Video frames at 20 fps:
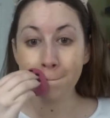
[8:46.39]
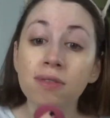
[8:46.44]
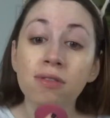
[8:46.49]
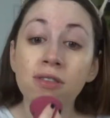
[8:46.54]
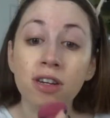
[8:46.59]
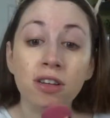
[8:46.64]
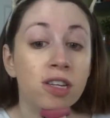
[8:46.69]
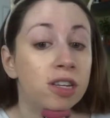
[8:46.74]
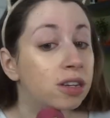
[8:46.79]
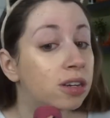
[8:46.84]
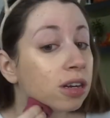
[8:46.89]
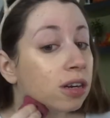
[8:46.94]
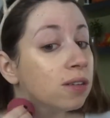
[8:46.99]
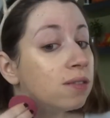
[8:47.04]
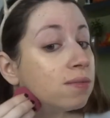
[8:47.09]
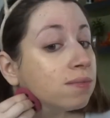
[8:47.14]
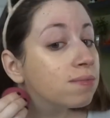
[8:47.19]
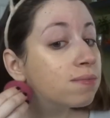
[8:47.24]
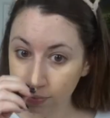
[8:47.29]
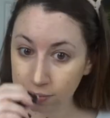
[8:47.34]
Good to know.
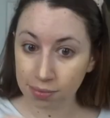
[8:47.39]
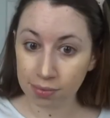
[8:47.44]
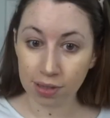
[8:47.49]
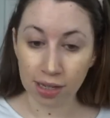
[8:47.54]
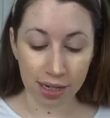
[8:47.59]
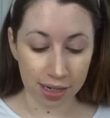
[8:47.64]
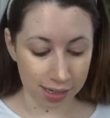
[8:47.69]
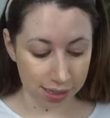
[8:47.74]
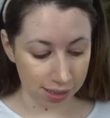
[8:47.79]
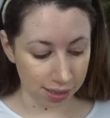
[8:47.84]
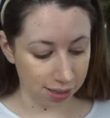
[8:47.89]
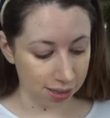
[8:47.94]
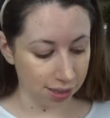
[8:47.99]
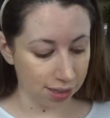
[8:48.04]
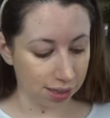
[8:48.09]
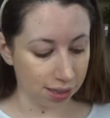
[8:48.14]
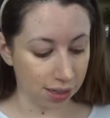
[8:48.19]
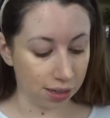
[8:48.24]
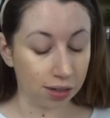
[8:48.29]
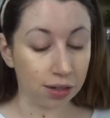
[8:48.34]
It is not
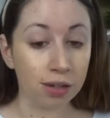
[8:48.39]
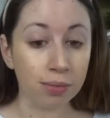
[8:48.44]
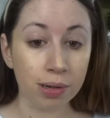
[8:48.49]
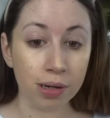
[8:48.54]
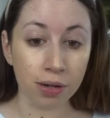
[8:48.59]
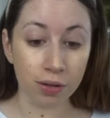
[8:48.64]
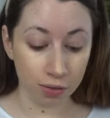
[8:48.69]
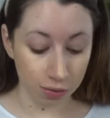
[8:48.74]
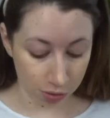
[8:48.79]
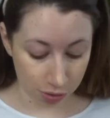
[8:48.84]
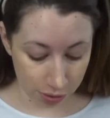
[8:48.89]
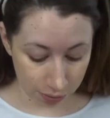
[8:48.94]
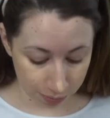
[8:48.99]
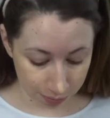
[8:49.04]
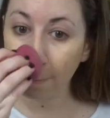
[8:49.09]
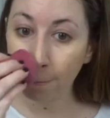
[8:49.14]
sticking on my nose.